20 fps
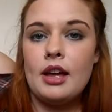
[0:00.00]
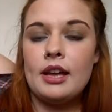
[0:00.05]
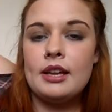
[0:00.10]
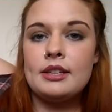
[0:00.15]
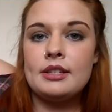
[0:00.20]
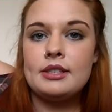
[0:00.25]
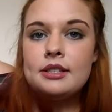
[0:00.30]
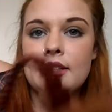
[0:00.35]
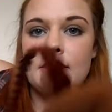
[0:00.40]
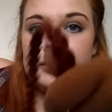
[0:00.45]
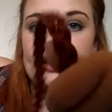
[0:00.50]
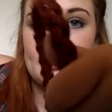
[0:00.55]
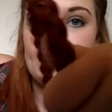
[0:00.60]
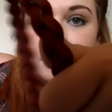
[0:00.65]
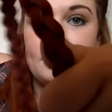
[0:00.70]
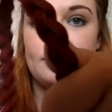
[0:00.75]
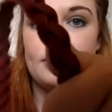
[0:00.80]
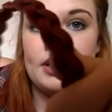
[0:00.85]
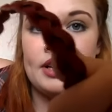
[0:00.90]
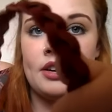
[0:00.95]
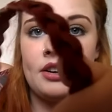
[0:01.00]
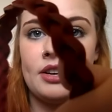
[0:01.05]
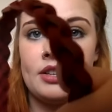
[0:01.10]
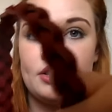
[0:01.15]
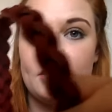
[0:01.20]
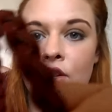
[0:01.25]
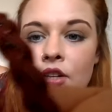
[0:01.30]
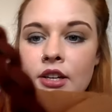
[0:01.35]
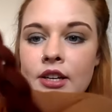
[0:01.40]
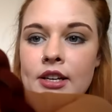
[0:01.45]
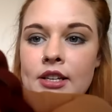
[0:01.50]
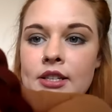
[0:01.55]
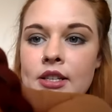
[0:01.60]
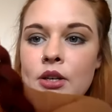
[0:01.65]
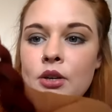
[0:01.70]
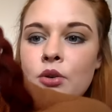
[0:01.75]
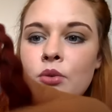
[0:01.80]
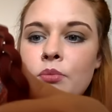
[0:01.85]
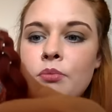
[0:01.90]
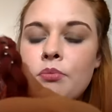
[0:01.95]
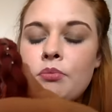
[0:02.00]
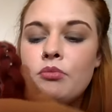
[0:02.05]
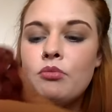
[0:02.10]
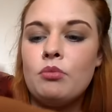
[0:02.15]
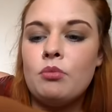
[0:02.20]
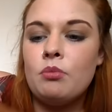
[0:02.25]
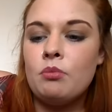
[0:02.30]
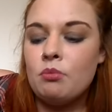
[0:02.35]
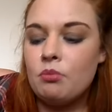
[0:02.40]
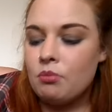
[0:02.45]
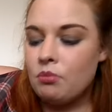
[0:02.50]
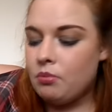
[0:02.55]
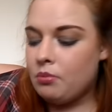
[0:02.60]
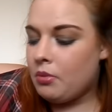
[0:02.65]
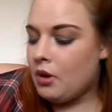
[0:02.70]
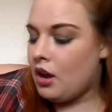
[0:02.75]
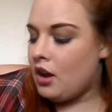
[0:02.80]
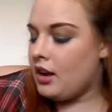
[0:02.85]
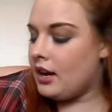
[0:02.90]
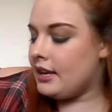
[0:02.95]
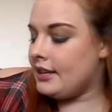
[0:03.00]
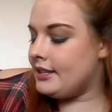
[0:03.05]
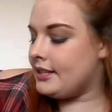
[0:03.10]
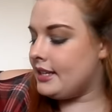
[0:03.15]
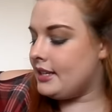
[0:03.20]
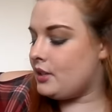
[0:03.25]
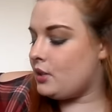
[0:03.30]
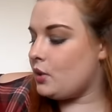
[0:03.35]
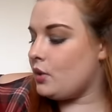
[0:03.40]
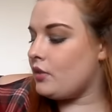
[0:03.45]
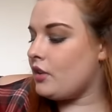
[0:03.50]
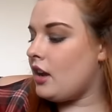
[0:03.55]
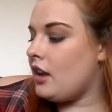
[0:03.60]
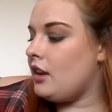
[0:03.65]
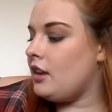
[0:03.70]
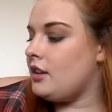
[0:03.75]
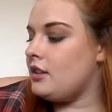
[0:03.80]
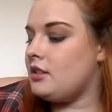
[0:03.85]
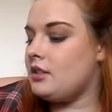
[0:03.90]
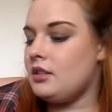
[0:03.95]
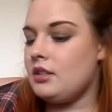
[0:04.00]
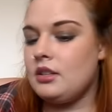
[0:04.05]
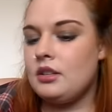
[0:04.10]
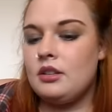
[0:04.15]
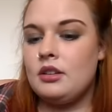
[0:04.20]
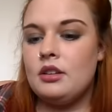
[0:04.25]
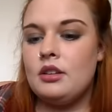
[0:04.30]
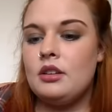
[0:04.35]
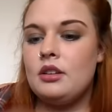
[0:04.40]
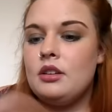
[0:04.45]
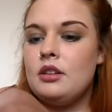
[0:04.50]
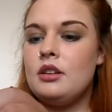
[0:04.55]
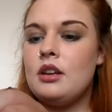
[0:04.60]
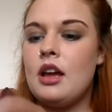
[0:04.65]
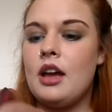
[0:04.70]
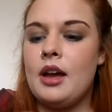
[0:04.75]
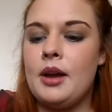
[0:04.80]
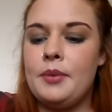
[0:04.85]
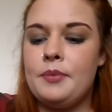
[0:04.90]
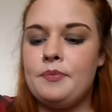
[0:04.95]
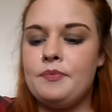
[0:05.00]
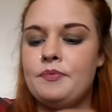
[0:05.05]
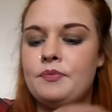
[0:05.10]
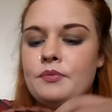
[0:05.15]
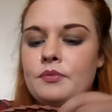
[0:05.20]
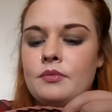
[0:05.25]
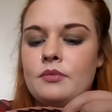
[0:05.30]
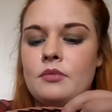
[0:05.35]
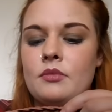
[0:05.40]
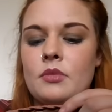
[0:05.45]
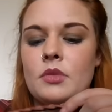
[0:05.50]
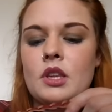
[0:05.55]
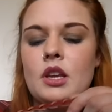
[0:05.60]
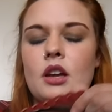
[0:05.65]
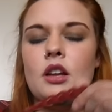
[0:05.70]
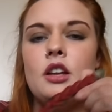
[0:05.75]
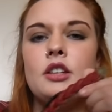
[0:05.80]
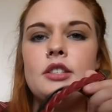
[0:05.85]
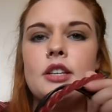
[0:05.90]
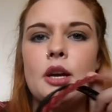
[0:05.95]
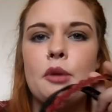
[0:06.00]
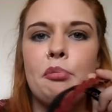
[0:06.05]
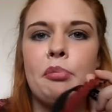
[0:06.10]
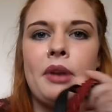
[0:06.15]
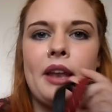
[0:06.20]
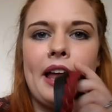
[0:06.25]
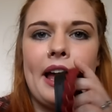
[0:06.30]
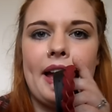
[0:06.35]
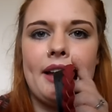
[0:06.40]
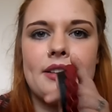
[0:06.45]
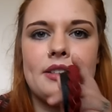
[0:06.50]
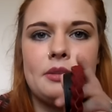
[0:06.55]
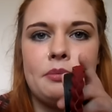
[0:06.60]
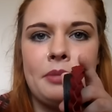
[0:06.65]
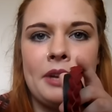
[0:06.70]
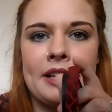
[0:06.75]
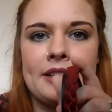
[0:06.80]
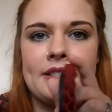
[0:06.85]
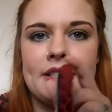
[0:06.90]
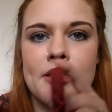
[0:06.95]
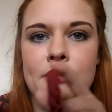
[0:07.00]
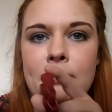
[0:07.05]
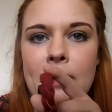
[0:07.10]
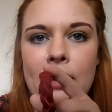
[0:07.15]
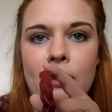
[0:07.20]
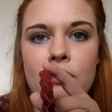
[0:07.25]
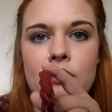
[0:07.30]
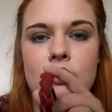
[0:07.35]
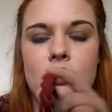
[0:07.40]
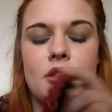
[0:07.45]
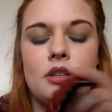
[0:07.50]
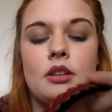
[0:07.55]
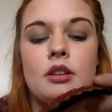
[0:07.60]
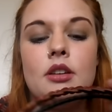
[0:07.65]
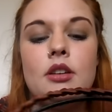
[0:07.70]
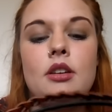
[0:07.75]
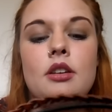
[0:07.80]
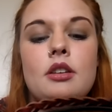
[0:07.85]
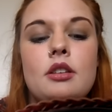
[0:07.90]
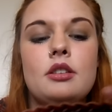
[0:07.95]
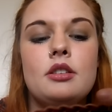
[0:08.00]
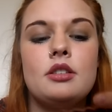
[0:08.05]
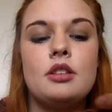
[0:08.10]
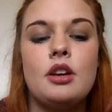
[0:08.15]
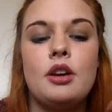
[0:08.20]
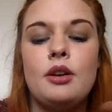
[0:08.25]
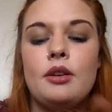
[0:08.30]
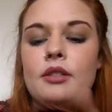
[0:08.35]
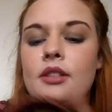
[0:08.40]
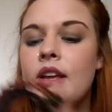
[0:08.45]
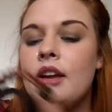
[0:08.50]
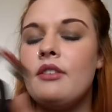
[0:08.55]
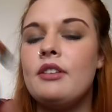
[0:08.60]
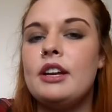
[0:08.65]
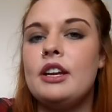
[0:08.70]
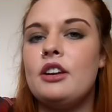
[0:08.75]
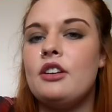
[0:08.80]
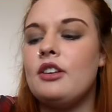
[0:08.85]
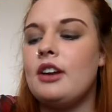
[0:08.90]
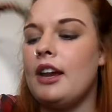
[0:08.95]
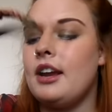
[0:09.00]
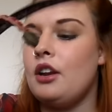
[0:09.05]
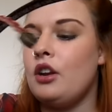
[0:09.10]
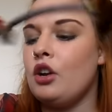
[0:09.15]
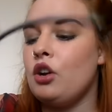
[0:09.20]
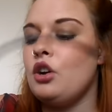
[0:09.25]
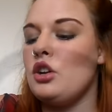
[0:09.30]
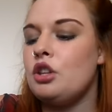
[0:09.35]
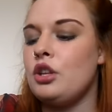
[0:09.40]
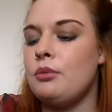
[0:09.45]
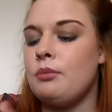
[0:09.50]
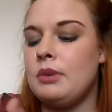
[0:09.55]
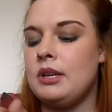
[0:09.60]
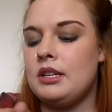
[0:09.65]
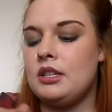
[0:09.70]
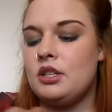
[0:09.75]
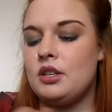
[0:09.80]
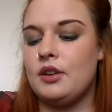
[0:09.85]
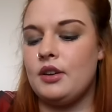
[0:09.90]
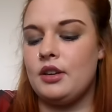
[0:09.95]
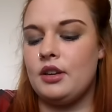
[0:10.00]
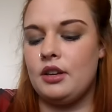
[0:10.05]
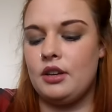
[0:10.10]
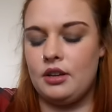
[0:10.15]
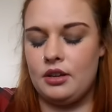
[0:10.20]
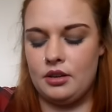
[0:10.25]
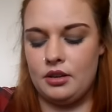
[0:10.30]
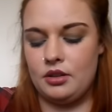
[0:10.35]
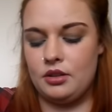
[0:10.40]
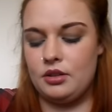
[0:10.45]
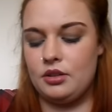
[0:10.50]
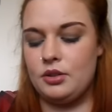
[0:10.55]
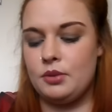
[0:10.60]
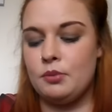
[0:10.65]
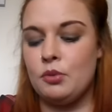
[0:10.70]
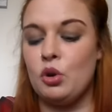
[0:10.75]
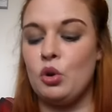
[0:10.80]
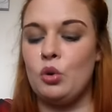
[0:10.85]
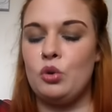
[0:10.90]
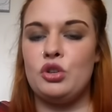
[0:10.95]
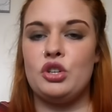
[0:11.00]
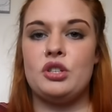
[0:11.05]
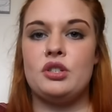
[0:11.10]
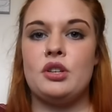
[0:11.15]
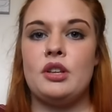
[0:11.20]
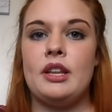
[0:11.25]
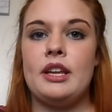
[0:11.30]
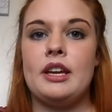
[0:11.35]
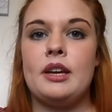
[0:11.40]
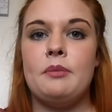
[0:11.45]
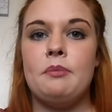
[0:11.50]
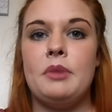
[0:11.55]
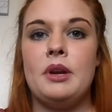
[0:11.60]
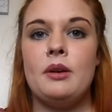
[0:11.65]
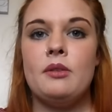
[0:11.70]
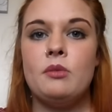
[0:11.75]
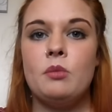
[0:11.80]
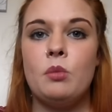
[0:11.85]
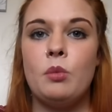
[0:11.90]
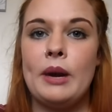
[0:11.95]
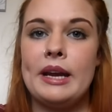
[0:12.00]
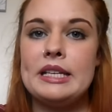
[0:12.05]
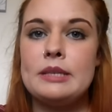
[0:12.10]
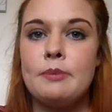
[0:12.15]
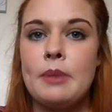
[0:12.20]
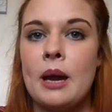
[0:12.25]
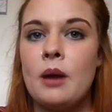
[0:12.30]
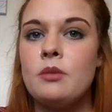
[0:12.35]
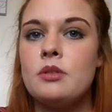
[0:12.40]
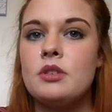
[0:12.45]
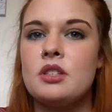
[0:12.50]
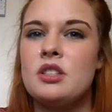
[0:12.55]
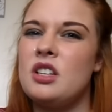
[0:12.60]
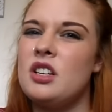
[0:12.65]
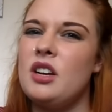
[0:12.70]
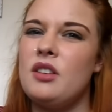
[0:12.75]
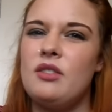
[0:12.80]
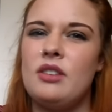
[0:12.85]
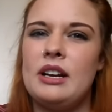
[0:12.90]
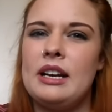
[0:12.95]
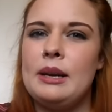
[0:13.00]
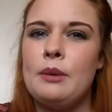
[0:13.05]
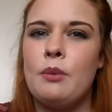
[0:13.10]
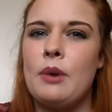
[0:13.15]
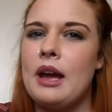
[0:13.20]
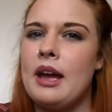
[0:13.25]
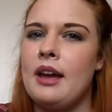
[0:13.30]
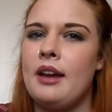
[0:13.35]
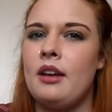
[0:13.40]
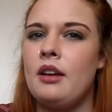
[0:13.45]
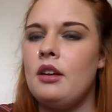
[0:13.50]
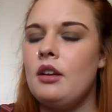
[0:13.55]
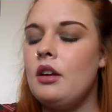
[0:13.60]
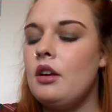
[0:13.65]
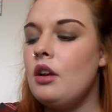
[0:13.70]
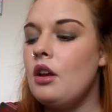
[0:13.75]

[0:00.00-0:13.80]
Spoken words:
And it's really nice. You've got like this little burgundy sort of coloured, looks like a plaited belt. So they're really great. And I got them in small, just so they can be waist belts, because I don't really wear